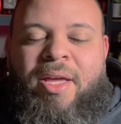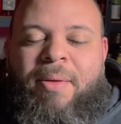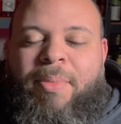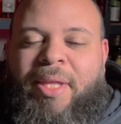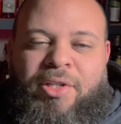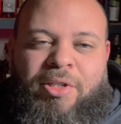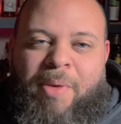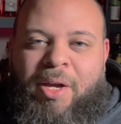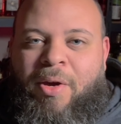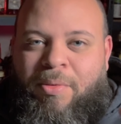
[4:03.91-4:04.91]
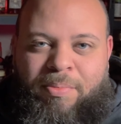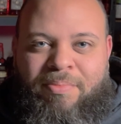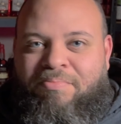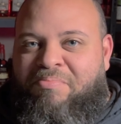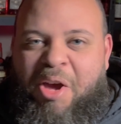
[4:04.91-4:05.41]
But that's just my own
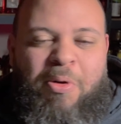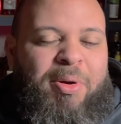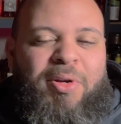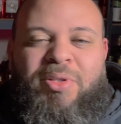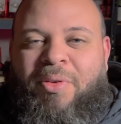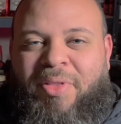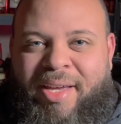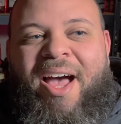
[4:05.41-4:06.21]
my own personal thing.